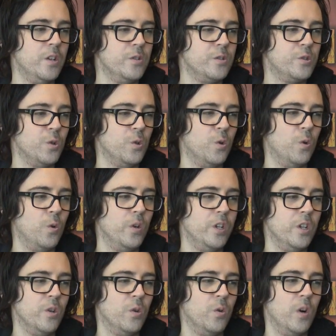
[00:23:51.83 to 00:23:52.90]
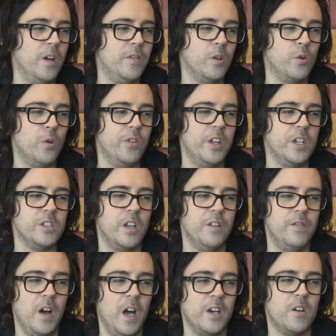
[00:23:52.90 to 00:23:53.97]
So, if you're going things
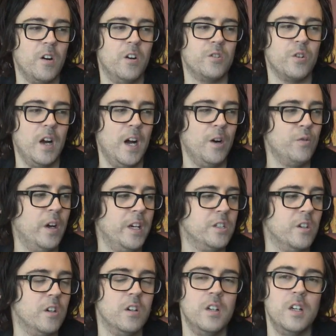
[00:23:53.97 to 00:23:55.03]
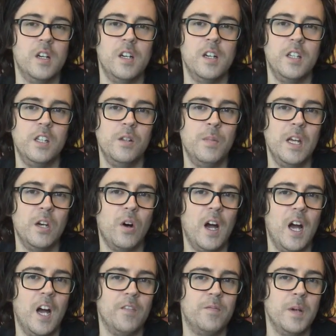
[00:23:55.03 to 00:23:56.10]
like Vanguard or Outrider, you may
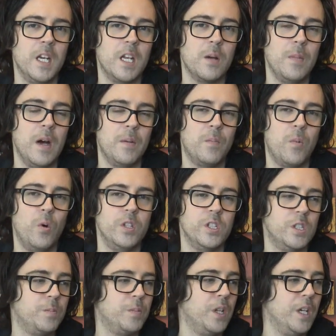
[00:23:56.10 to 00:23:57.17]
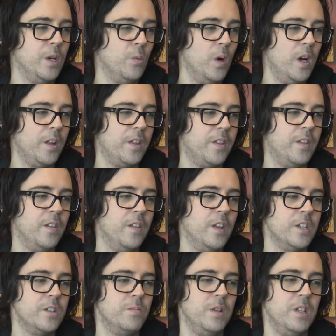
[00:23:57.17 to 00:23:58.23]
not have many command points to play with.
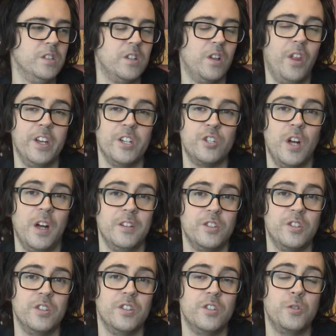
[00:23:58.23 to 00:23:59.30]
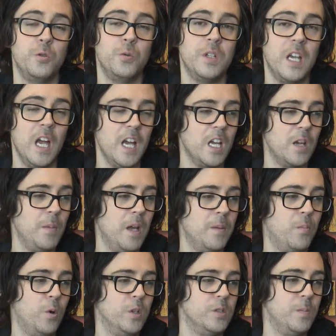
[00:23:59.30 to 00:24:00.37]
This means less chances to get
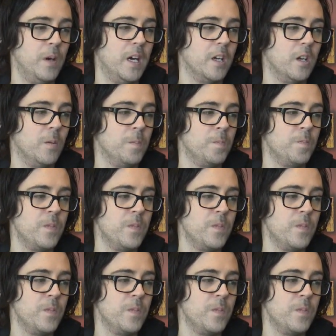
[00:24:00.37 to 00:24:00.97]
command points back.